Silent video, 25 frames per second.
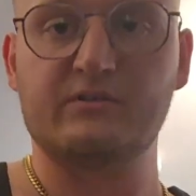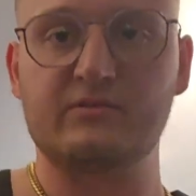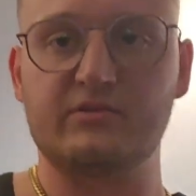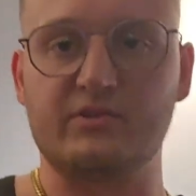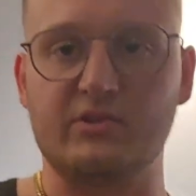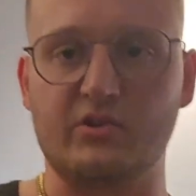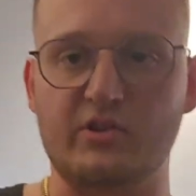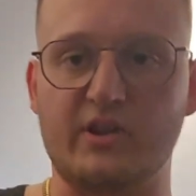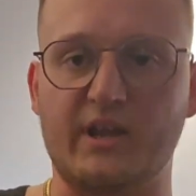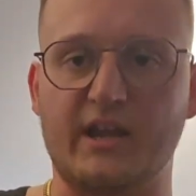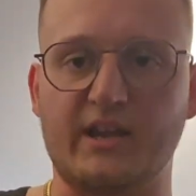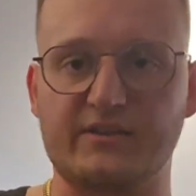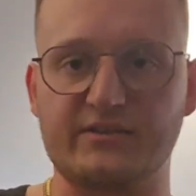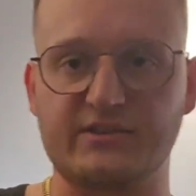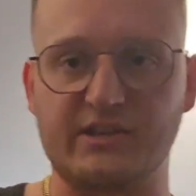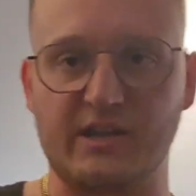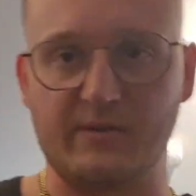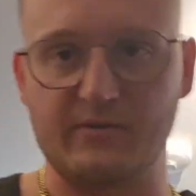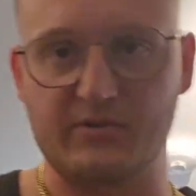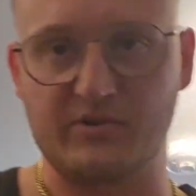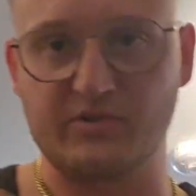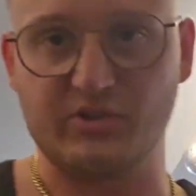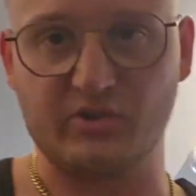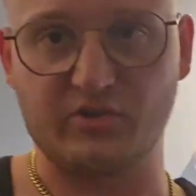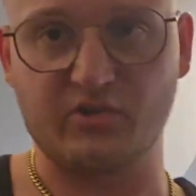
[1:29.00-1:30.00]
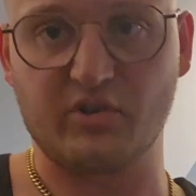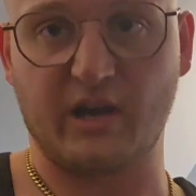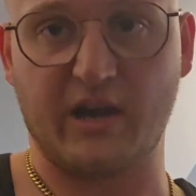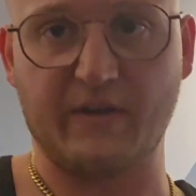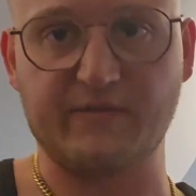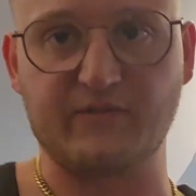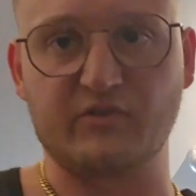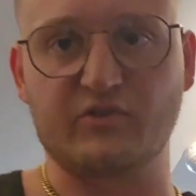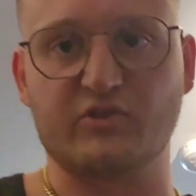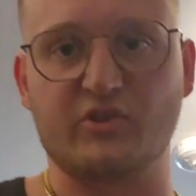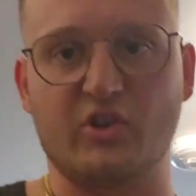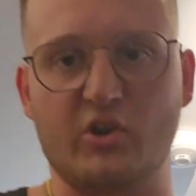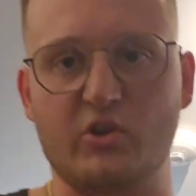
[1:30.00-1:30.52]
So next step, because I had
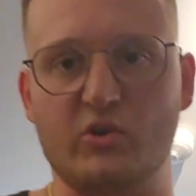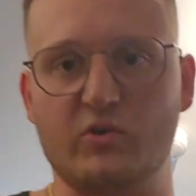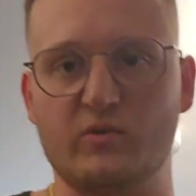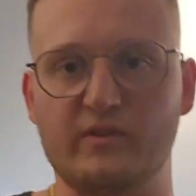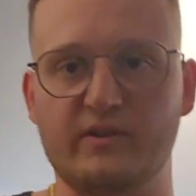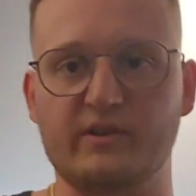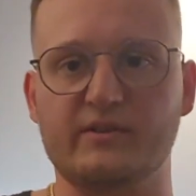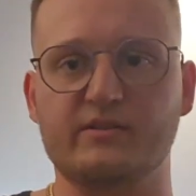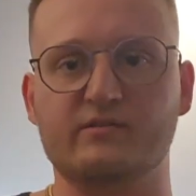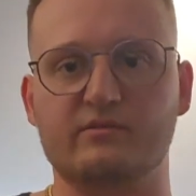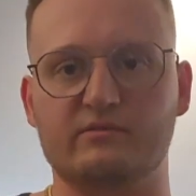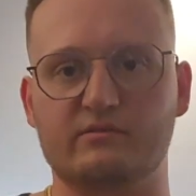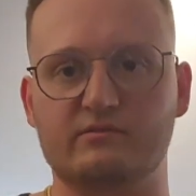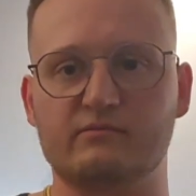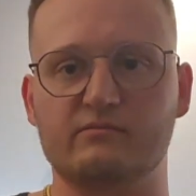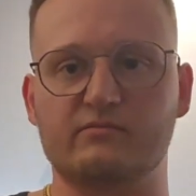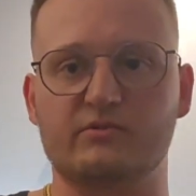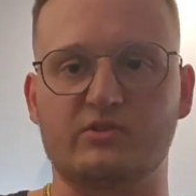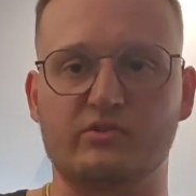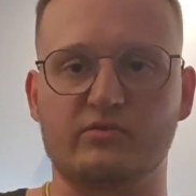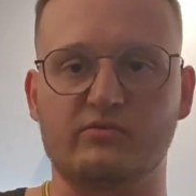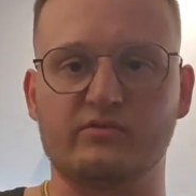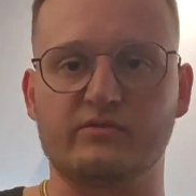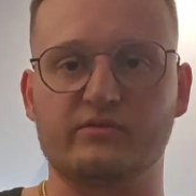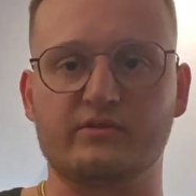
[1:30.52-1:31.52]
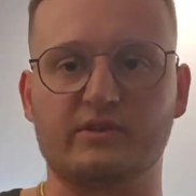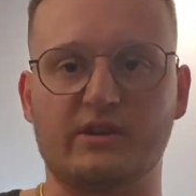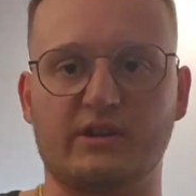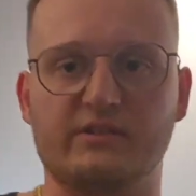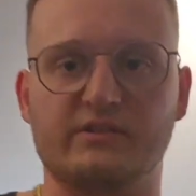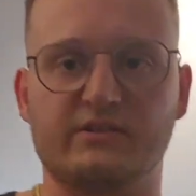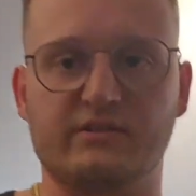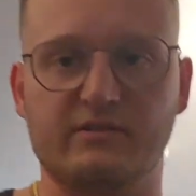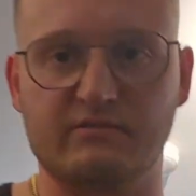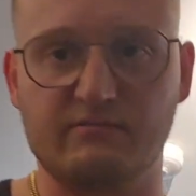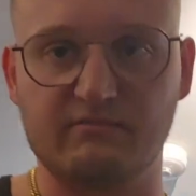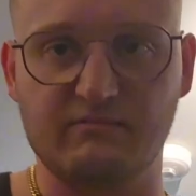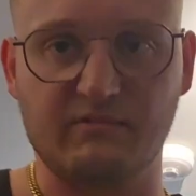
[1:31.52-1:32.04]
to show you this, because
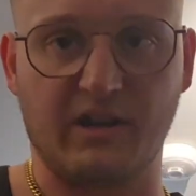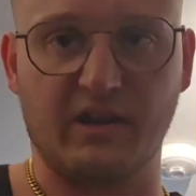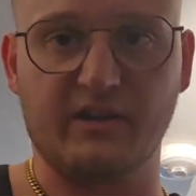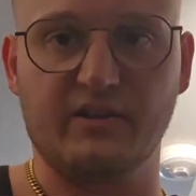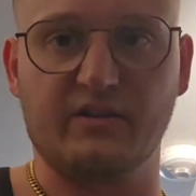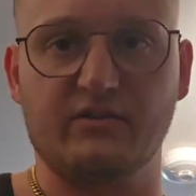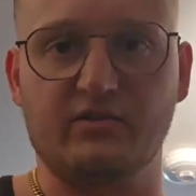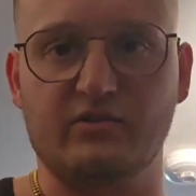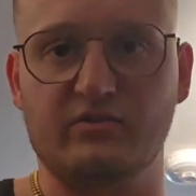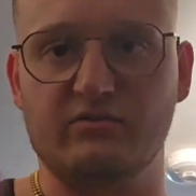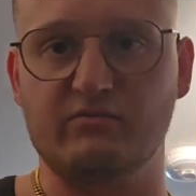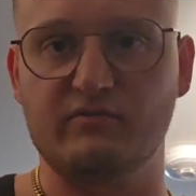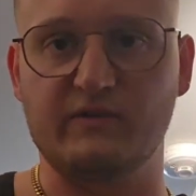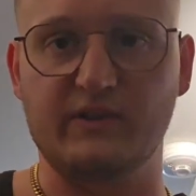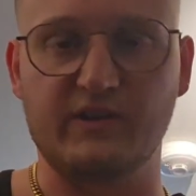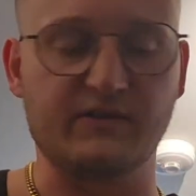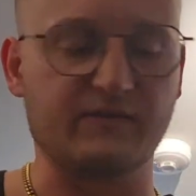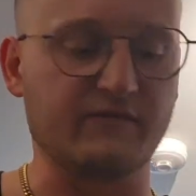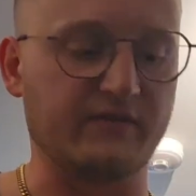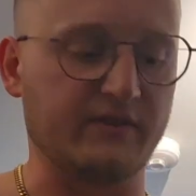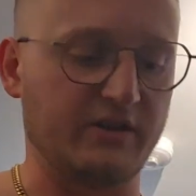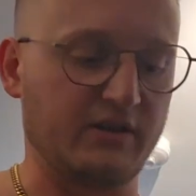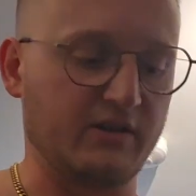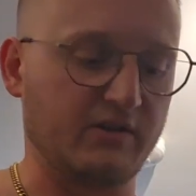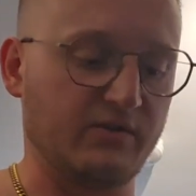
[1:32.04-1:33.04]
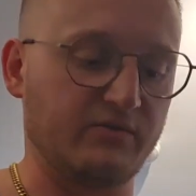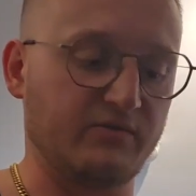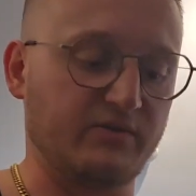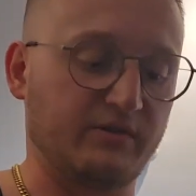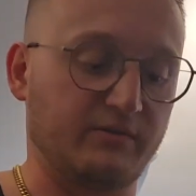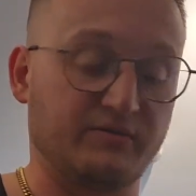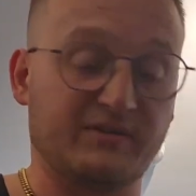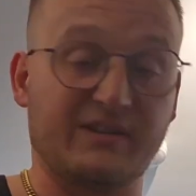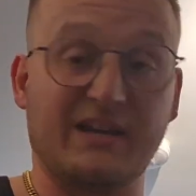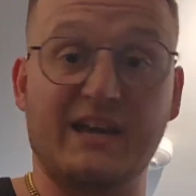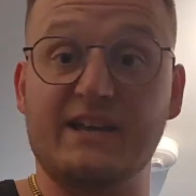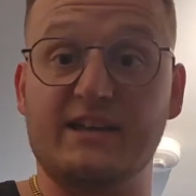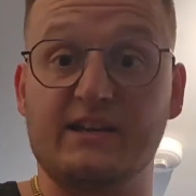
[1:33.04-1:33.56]
that's how you do these videos.
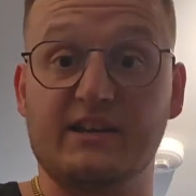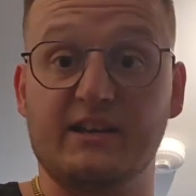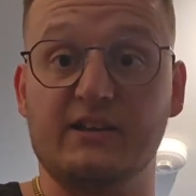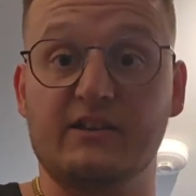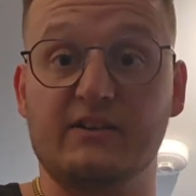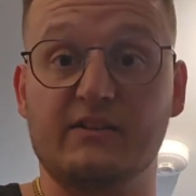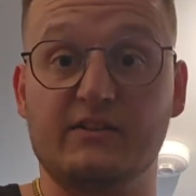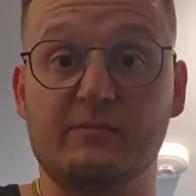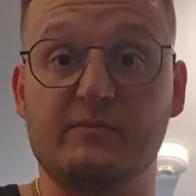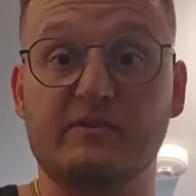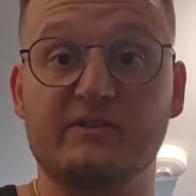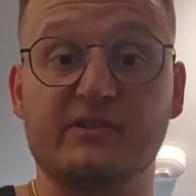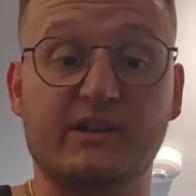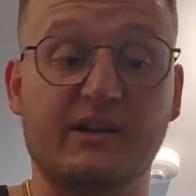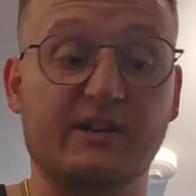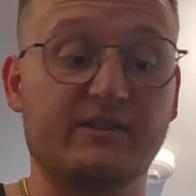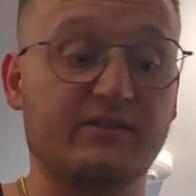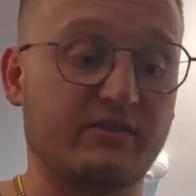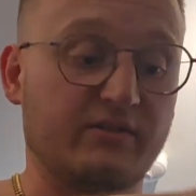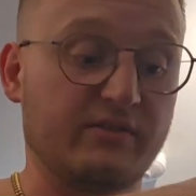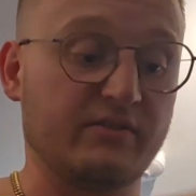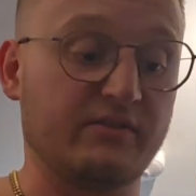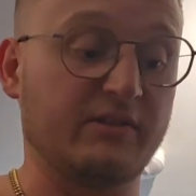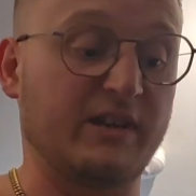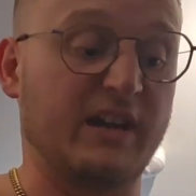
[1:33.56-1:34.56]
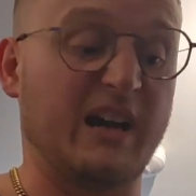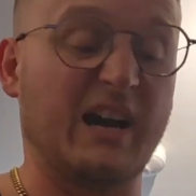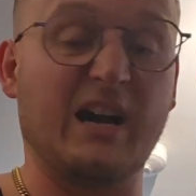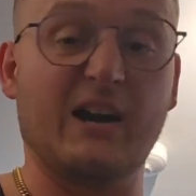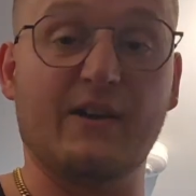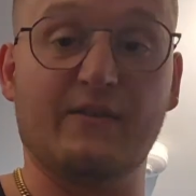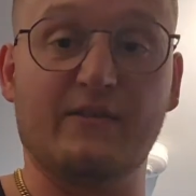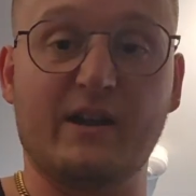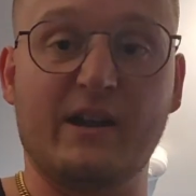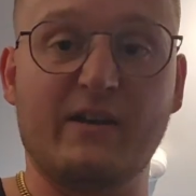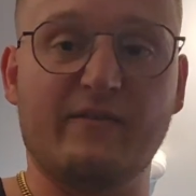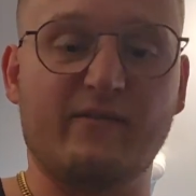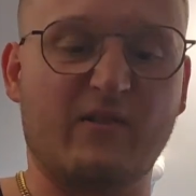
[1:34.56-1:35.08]
I'm taking the potatoes out
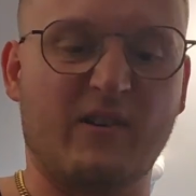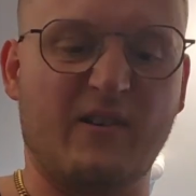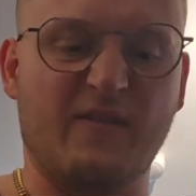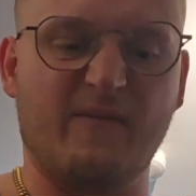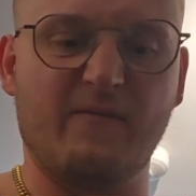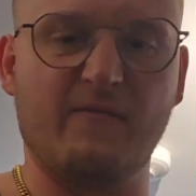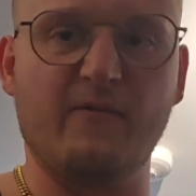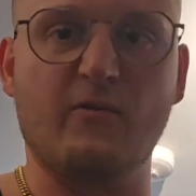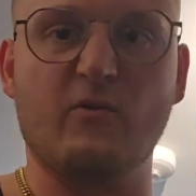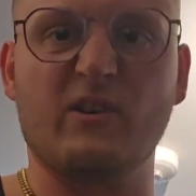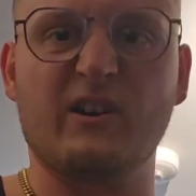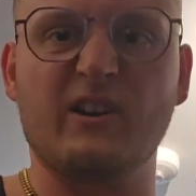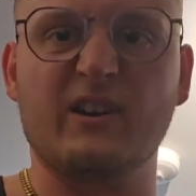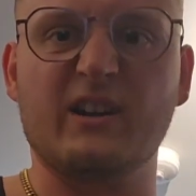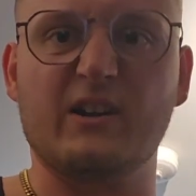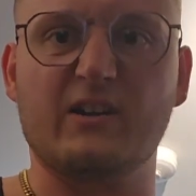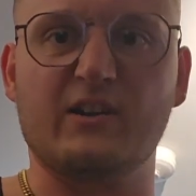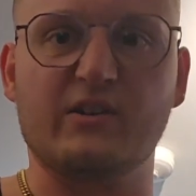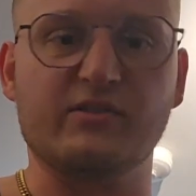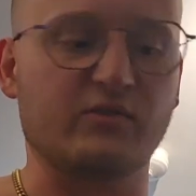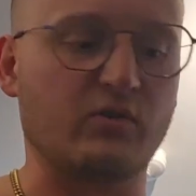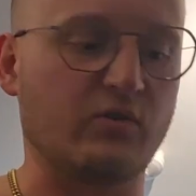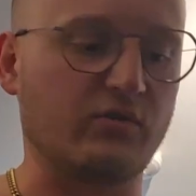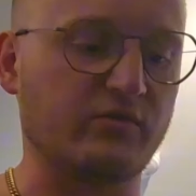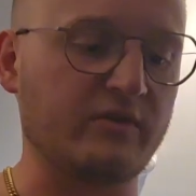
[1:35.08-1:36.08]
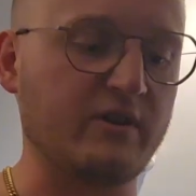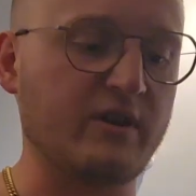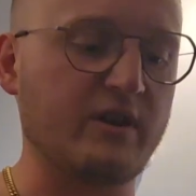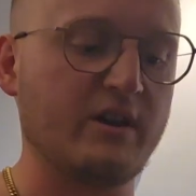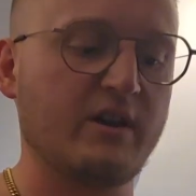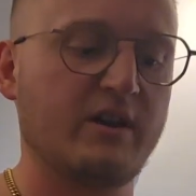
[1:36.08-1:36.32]
of the air fryer. Fucking asshole.